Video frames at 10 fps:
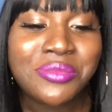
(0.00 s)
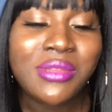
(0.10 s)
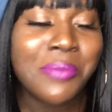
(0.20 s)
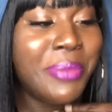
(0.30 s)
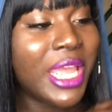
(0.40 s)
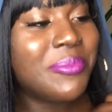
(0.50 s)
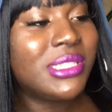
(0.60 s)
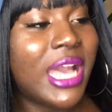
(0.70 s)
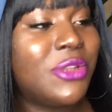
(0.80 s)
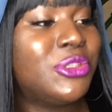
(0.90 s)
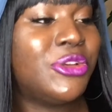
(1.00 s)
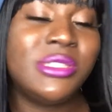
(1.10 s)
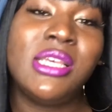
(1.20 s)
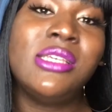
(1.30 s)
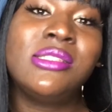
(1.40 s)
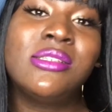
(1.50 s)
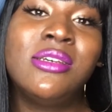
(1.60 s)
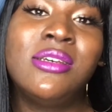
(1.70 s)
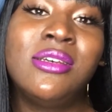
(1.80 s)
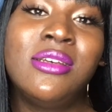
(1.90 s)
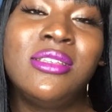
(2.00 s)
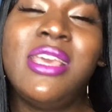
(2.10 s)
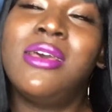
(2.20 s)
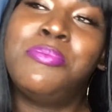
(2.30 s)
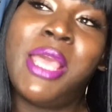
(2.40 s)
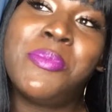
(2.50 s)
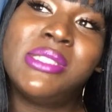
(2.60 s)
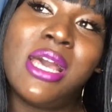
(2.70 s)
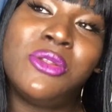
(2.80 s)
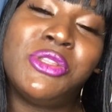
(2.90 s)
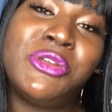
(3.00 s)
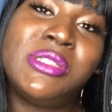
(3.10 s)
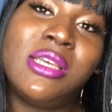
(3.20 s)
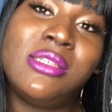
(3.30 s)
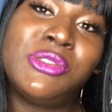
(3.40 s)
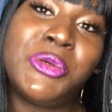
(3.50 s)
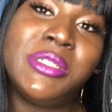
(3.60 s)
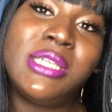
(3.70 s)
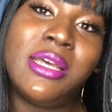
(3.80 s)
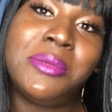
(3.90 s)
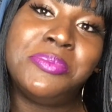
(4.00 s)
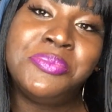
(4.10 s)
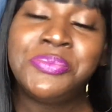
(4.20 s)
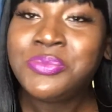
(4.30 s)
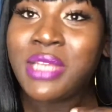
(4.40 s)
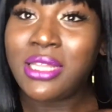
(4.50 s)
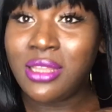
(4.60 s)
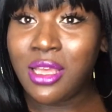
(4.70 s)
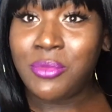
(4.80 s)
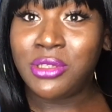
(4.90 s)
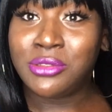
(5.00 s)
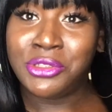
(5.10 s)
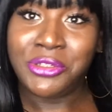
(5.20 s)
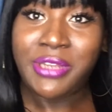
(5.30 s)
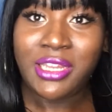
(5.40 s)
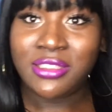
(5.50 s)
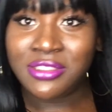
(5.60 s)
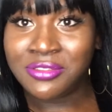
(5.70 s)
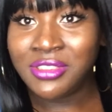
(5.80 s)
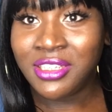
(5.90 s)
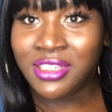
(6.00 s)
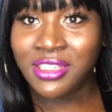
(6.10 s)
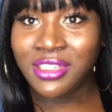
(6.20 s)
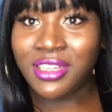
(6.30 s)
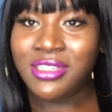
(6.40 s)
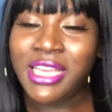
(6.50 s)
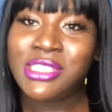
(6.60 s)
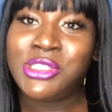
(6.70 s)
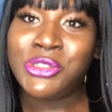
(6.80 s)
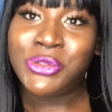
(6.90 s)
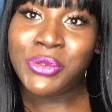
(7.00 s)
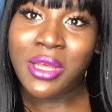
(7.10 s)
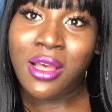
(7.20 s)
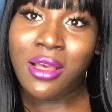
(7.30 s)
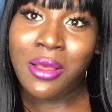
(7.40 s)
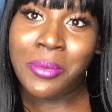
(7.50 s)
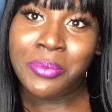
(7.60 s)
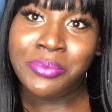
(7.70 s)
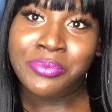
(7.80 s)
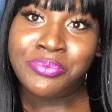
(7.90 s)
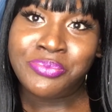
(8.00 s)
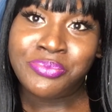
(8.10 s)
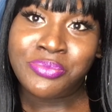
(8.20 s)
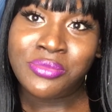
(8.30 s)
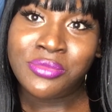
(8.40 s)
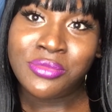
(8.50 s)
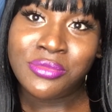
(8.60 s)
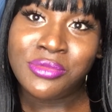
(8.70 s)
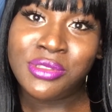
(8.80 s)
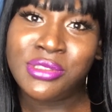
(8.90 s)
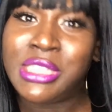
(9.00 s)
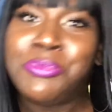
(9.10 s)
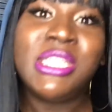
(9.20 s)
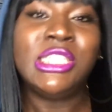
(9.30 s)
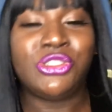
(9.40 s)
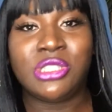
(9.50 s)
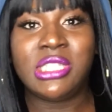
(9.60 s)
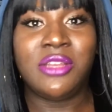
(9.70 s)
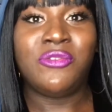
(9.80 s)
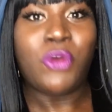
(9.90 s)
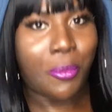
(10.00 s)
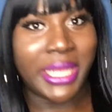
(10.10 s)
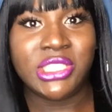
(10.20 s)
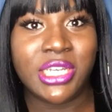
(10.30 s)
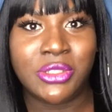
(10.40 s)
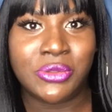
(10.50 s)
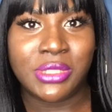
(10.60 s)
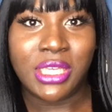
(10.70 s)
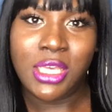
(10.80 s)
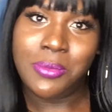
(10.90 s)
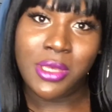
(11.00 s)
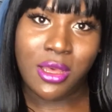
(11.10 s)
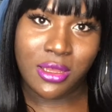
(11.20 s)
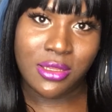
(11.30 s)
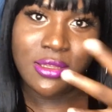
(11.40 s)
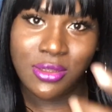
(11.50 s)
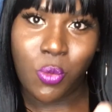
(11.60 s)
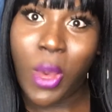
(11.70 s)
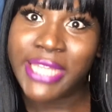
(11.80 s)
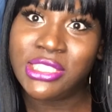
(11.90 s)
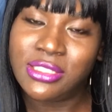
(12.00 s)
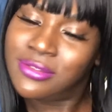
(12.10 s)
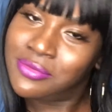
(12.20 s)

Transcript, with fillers: Pink Moscato Thursdays. Yeah, Pink Moscato Thursdays. Story time. I think I'm going to create a, a nice little... Um, something interesting for my channel to keep y'all watching